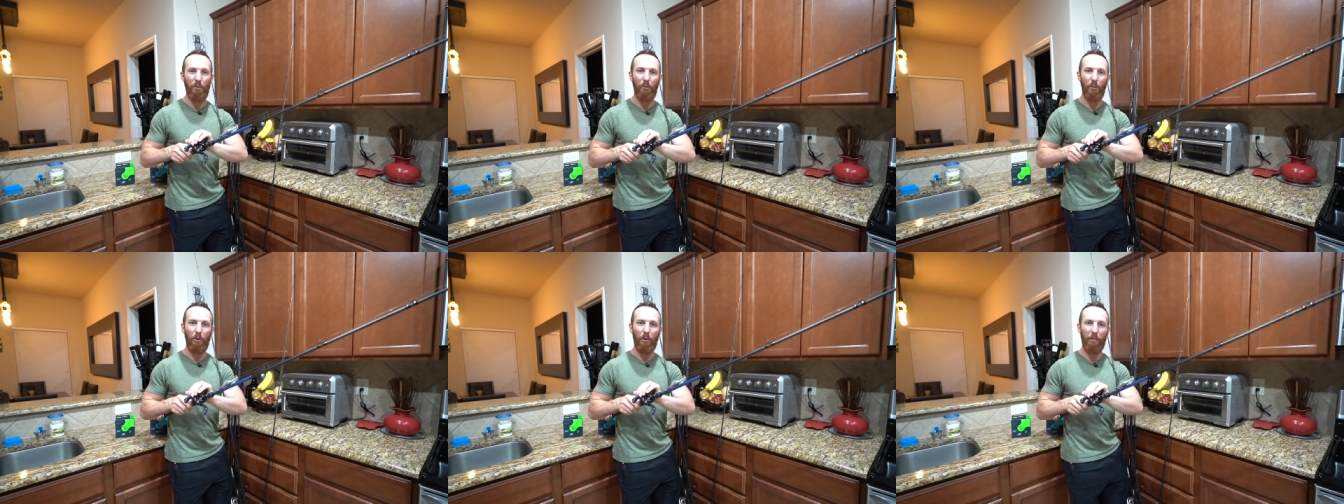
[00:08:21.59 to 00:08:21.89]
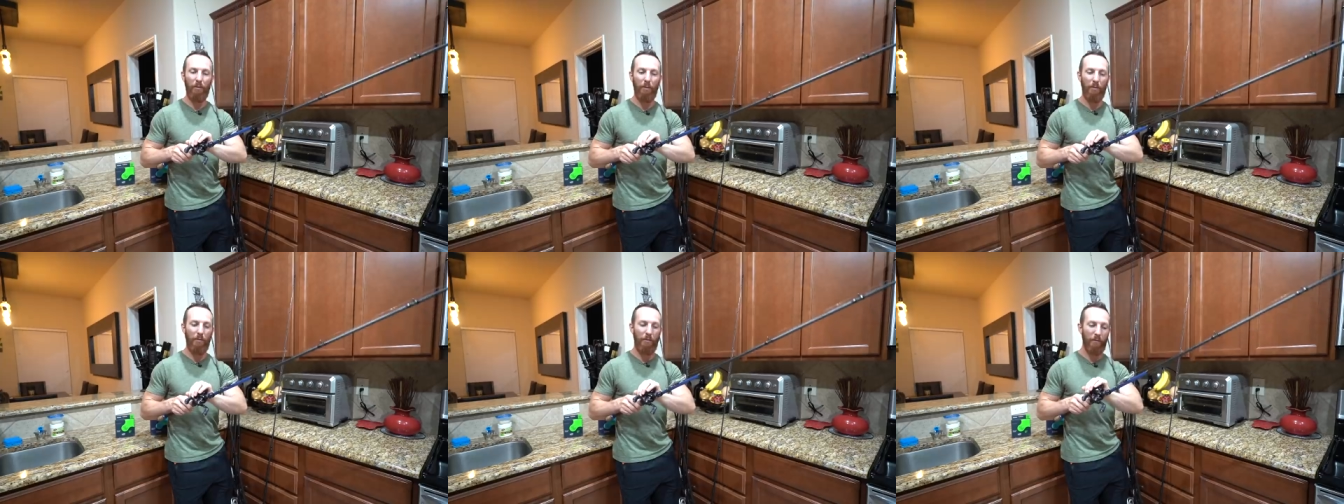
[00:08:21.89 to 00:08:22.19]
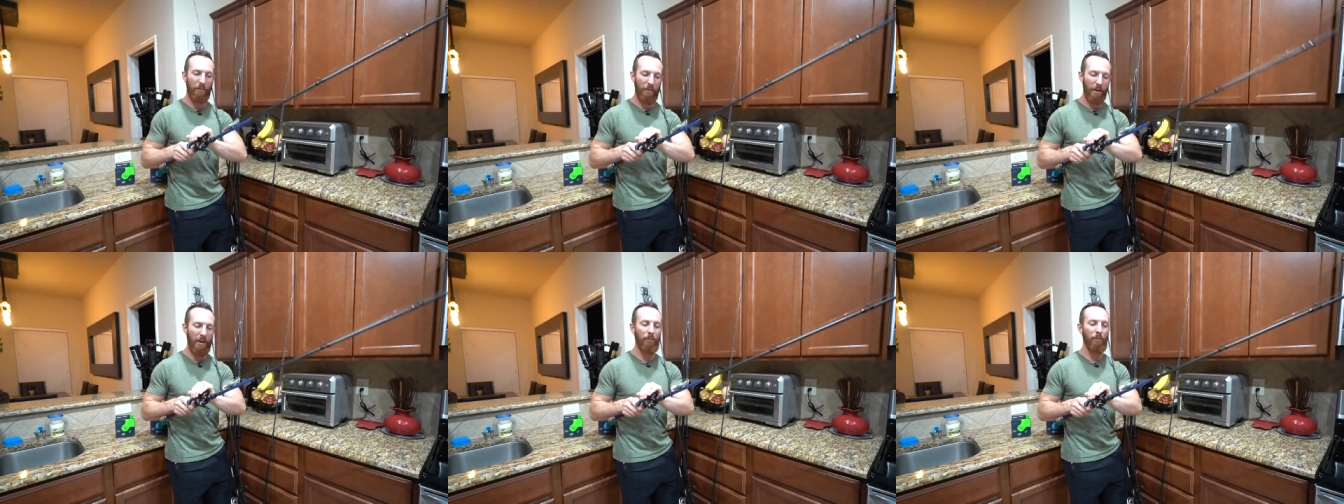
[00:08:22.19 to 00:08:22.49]
One of our
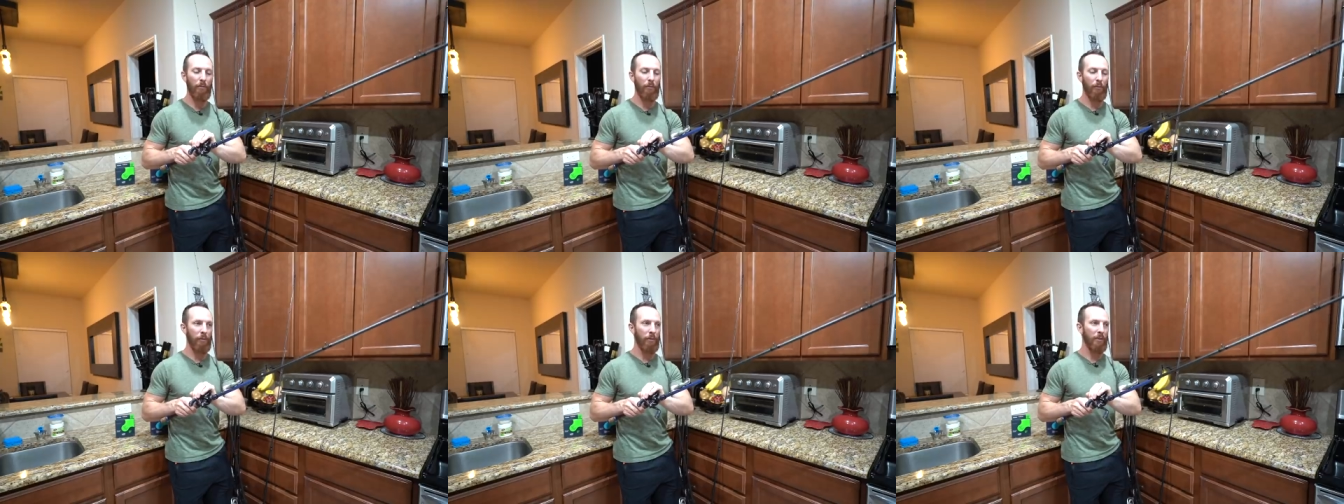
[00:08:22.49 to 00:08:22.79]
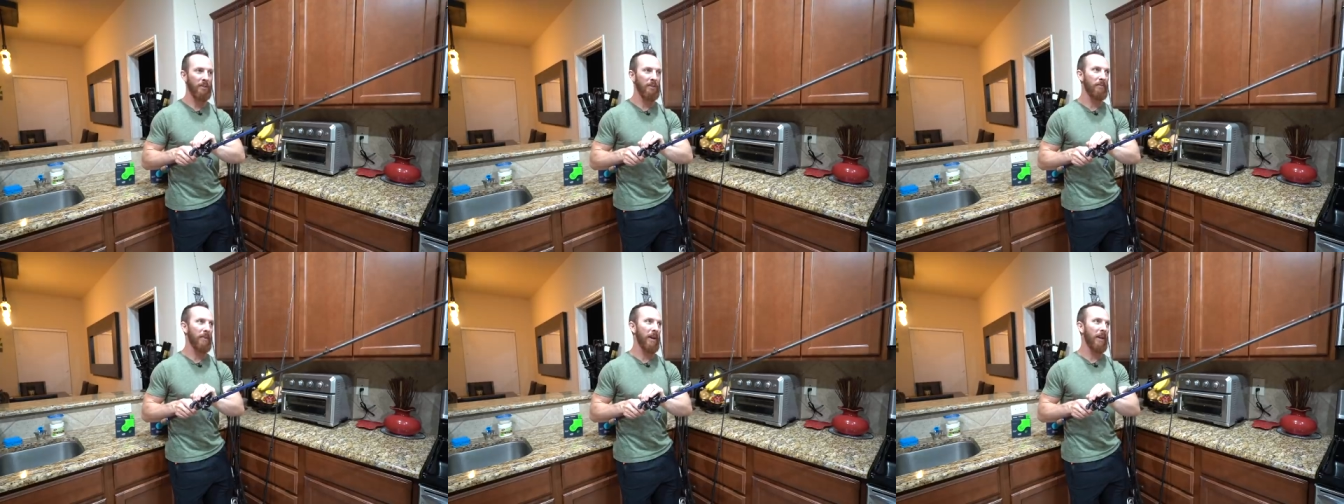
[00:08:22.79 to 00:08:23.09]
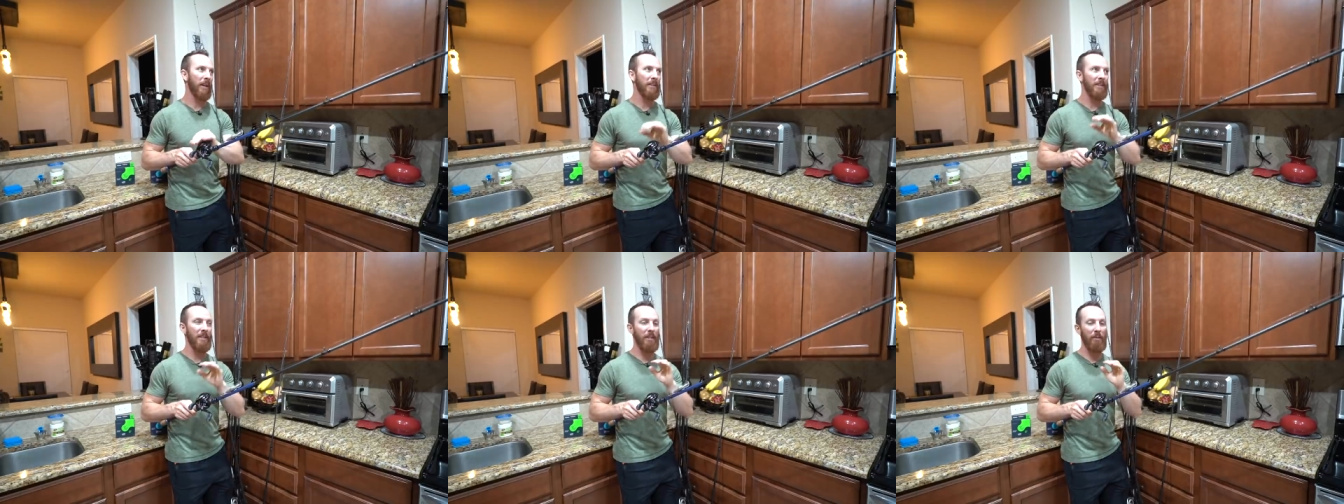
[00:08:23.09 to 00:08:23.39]
favorite reels,
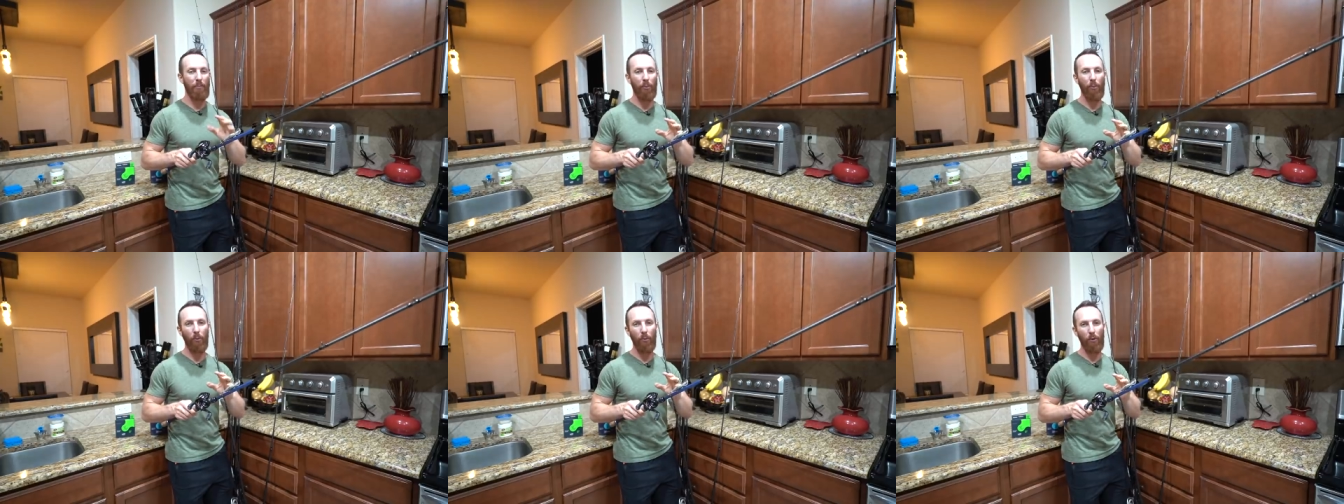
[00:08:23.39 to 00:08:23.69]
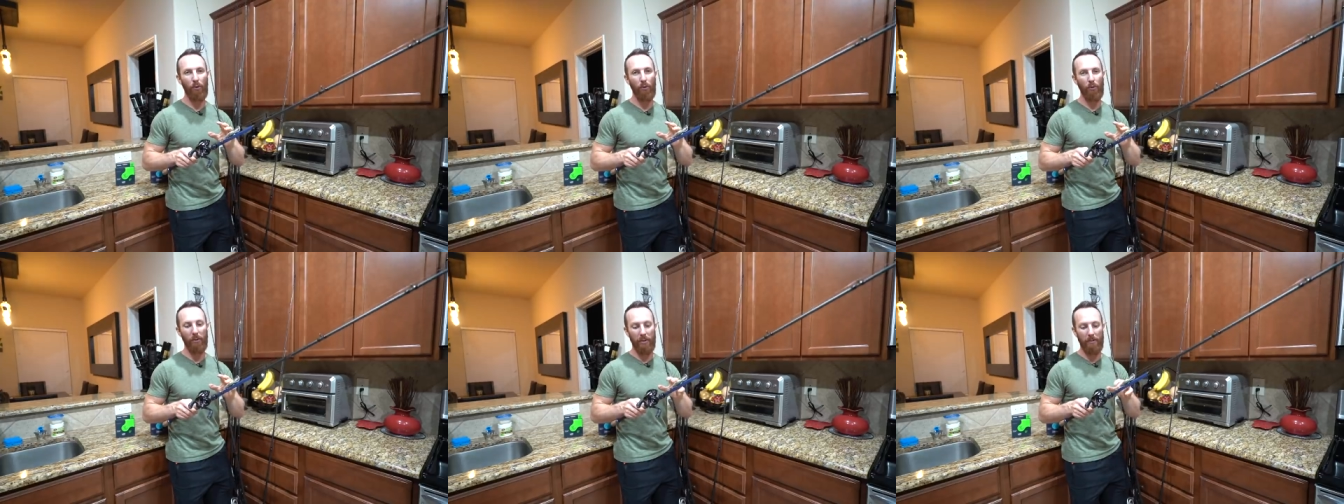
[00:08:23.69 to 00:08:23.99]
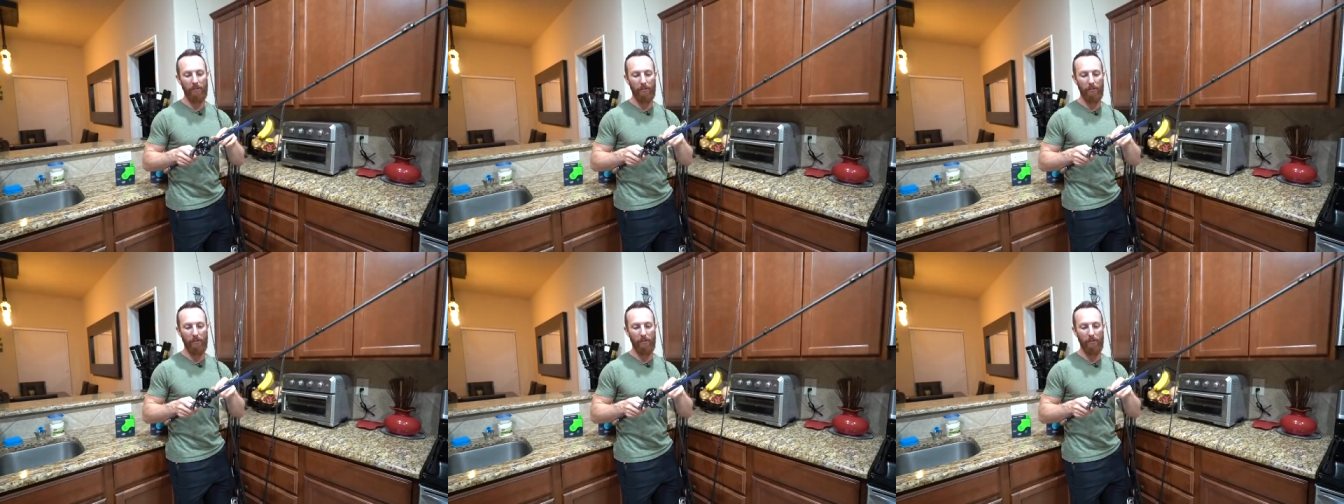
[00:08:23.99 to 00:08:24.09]
man. It's import only.